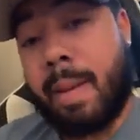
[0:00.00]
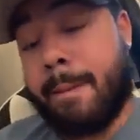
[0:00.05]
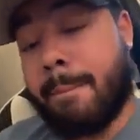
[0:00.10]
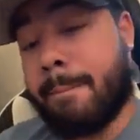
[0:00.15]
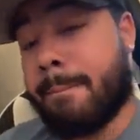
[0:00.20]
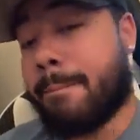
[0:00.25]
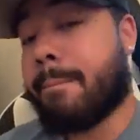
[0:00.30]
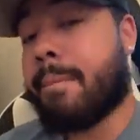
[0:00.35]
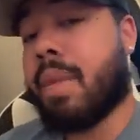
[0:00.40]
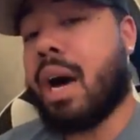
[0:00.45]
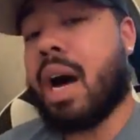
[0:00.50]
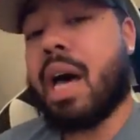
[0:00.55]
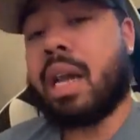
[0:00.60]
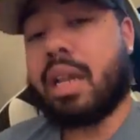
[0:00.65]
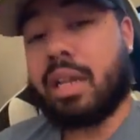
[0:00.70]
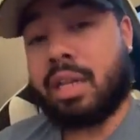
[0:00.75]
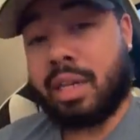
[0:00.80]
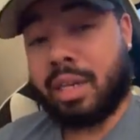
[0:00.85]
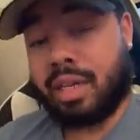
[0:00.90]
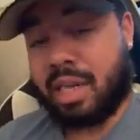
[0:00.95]

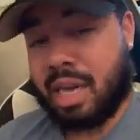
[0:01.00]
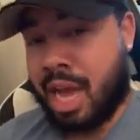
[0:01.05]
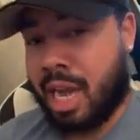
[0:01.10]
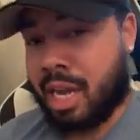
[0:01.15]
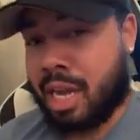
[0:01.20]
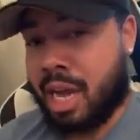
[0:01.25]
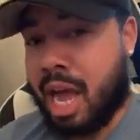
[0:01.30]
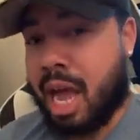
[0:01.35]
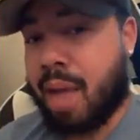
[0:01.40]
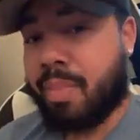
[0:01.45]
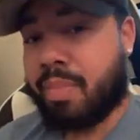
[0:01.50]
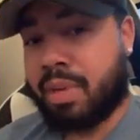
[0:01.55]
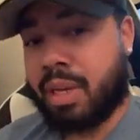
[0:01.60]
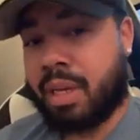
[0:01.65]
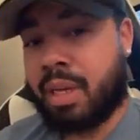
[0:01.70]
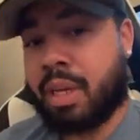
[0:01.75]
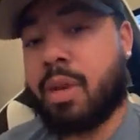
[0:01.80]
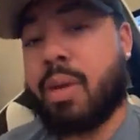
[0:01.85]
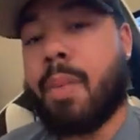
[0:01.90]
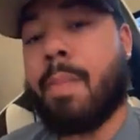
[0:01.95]
not
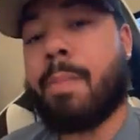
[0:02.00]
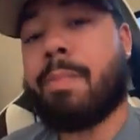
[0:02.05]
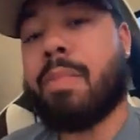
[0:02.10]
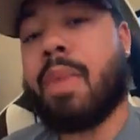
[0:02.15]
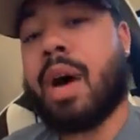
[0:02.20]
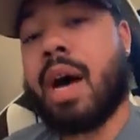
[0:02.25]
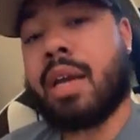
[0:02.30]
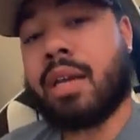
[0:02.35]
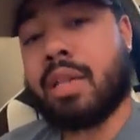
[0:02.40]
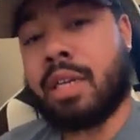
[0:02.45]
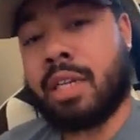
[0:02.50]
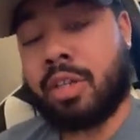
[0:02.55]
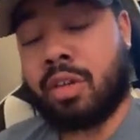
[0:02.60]
copying, modeling.